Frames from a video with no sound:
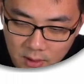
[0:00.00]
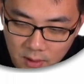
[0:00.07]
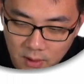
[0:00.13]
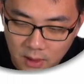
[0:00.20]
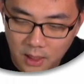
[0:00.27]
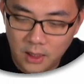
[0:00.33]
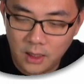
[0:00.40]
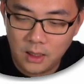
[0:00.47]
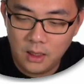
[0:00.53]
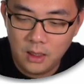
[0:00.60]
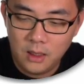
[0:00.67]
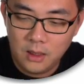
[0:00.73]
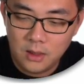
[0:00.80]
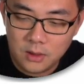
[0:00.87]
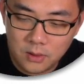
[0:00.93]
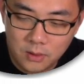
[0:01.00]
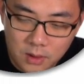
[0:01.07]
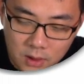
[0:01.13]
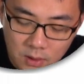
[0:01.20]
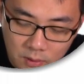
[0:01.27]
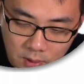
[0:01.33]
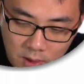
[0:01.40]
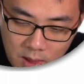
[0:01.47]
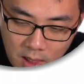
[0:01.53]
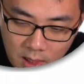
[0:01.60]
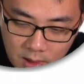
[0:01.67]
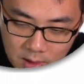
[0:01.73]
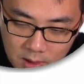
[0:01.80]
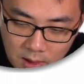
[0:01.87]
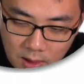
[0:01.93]
Okay, so du
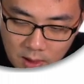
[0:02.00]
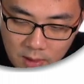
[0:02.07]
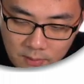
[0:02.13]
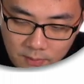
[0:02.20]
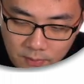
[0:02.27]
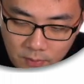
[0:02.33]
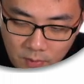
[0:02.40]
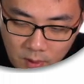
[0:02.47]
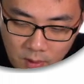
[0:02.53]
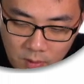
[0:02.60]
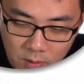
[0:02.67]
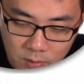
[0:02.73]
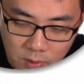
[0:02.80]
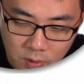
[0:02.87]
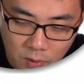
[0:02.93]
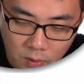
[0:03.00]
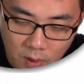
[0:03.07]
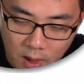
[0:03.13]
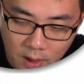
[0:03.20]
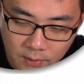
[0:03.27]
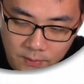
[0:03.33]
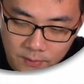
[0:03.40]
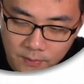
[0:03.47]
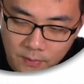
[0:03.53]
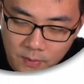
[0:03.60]
dx here will be 1.